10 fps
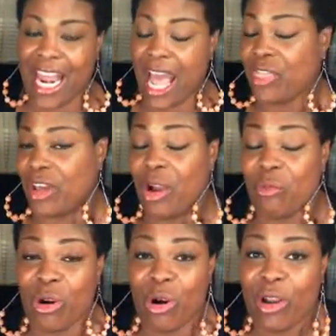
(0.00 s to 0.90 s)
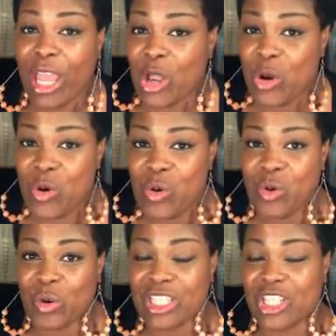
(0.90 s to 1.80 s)
And I thought, well, okay,
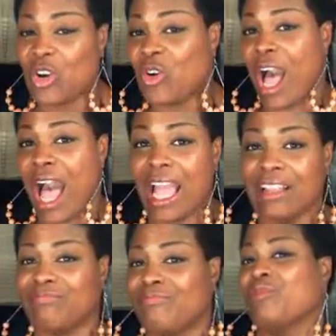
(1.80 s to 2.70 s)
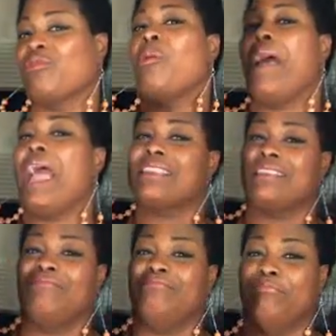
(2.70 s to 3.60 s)
cool. So I throw
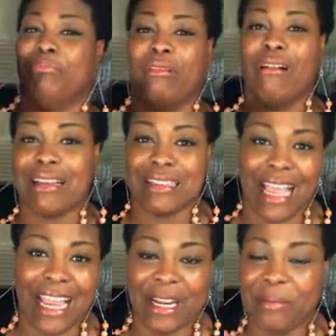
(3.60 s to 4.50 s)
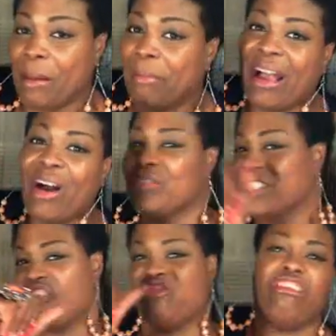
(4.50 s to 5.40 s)
back peroxide in my
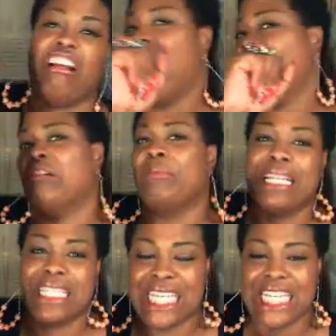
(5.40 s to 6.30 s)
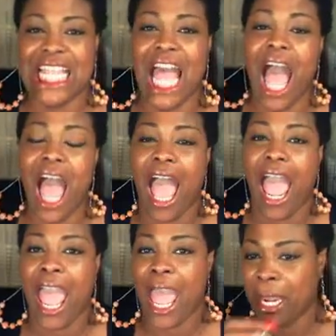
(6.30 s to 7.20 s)
mouth and squirt it out on my teeth.
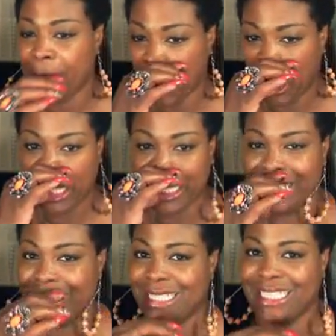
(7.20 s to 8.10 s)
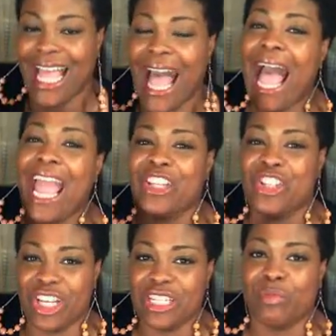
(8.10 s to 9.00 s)
And I
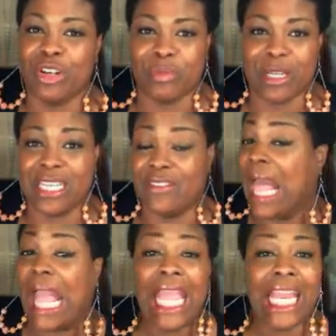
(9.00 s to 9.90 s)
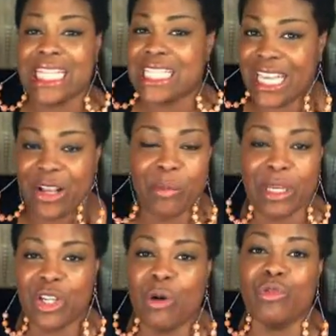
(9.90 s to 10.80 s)
had just brushed my teeth. He didn't
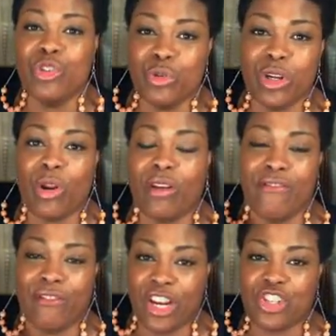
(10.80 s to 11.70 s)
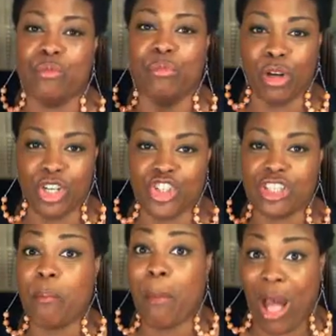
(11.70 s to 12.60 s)
tell me don't do it on a fresh
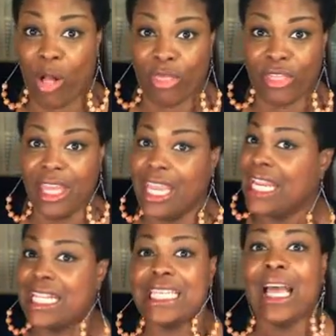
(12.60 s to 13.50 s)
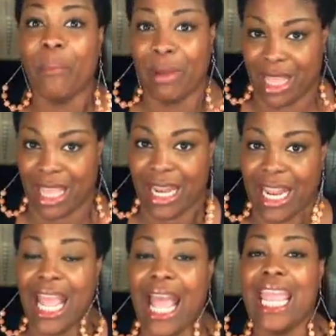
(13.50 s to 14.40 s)
brushed mouth. He didn't tell me
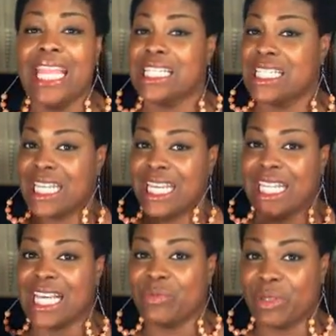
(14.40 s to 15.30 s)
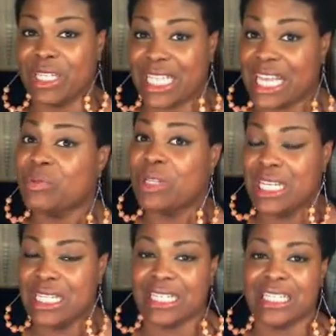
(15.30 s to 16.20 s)
that. He just said that's
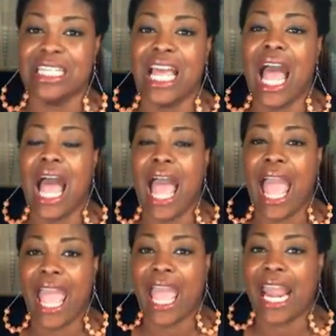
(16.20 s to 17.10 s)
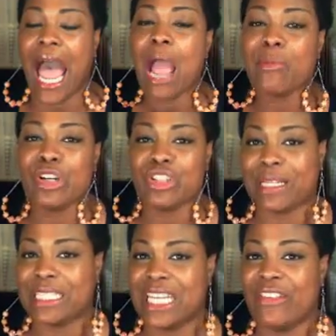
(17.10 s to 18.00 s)
what he does. And I
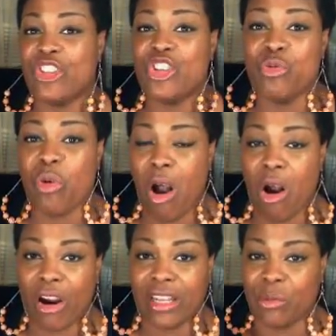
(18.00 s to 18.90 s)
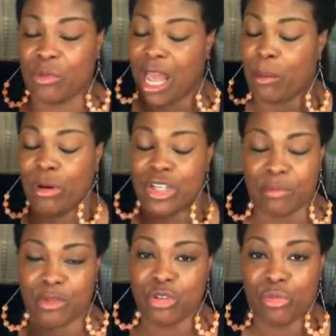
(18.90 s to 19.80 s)
brushed my teeth too hard. I
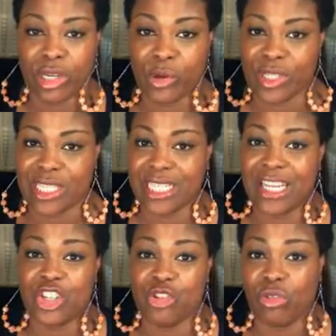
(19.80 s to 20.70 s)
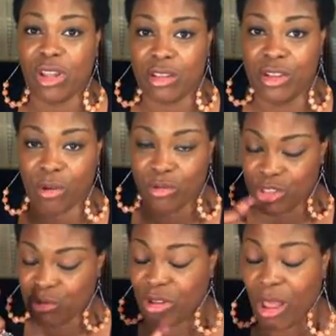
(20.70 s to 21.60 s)
brushed them too rigorously and too
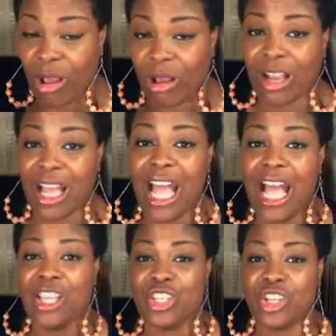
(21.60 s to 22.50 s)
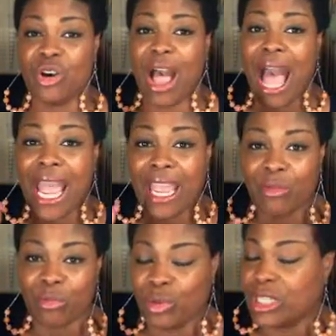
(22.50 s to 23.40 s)
long. So
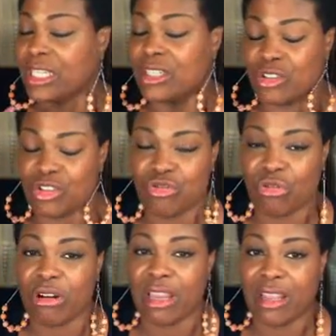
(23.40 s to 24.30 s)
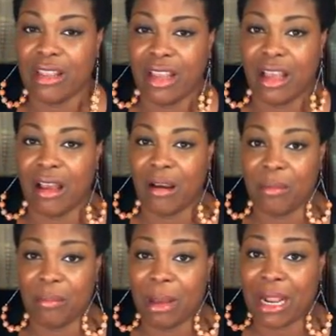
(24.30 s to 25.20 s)
I really destroy
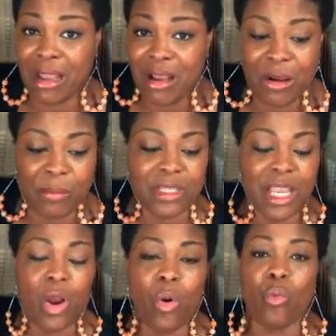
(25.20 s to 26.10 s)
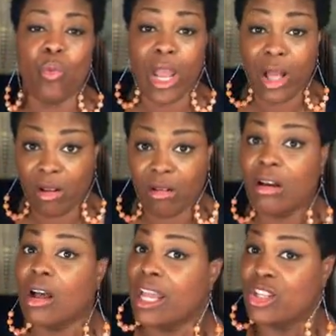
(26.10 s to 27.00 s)
my gums.
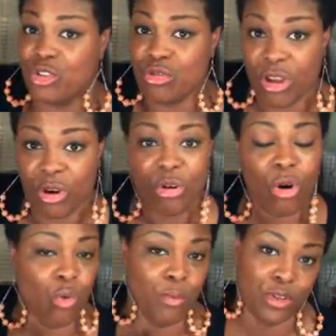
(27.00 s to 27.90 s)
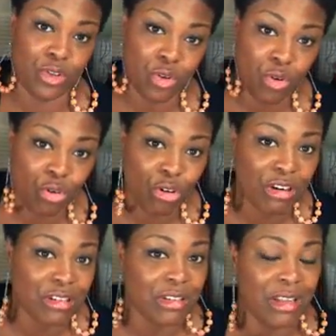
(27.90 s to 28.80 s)
Well, as you know, open
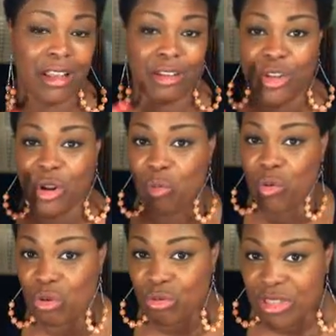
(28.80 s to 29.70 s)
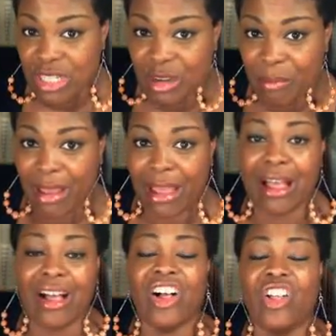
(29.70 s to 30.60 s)
sores, wounds in your
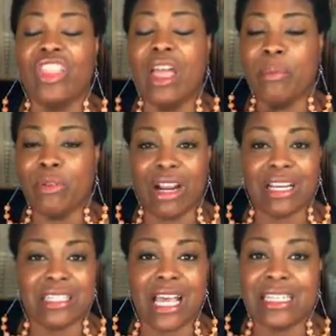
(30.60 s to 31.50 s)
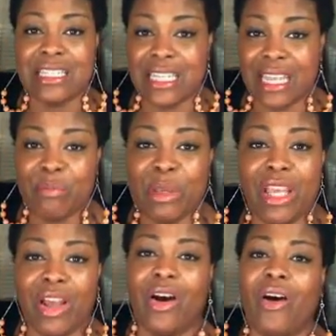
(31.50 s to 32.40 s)
mouth. That peroxide set
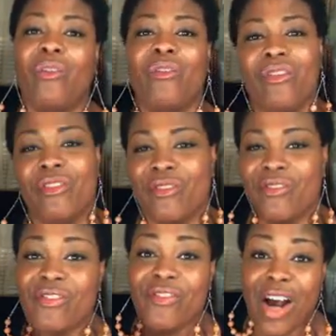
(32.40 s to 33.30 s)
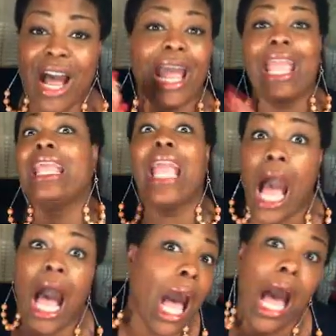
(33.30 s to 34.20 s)
me on
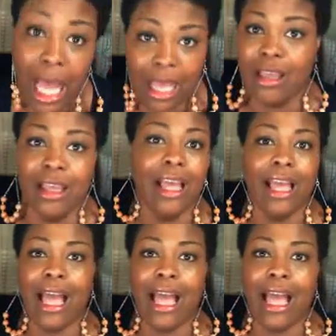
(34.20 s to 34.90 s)
fire.